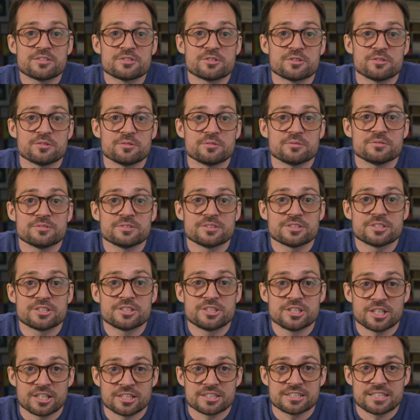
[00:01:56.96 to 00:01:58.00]
do
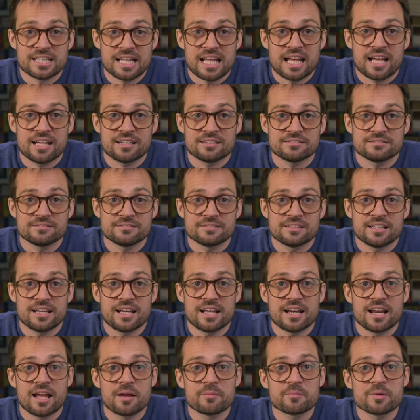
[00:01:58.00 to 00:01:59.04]
just that.
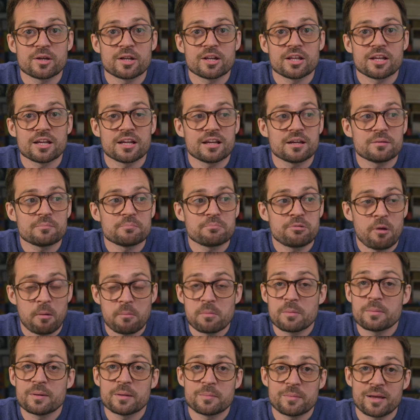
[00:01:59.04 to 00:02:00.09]
And I'm going to
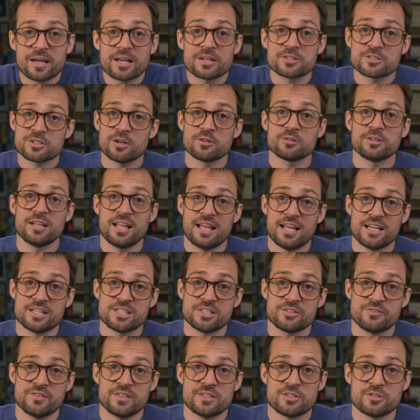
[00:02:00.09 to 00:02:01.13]
probably make a total
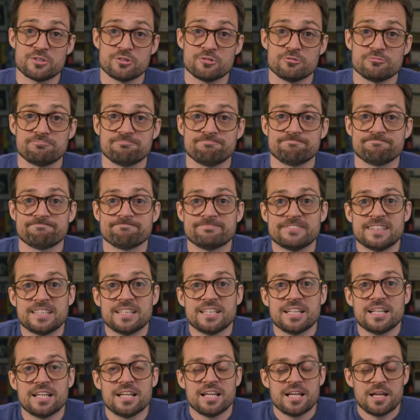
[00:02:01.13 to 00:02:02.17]
hash of it too.
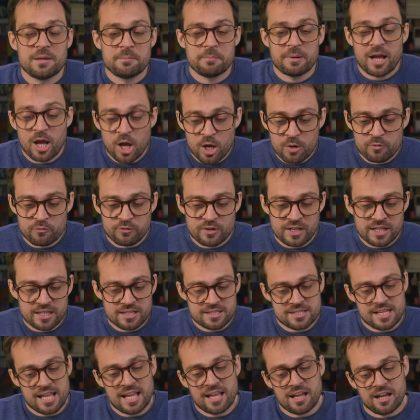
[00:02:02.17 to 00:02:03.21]
But hopefully,
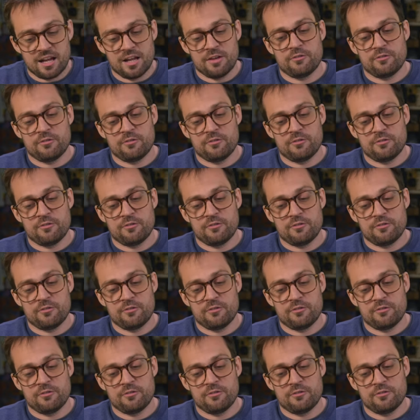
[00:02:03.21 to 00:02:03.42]
as AI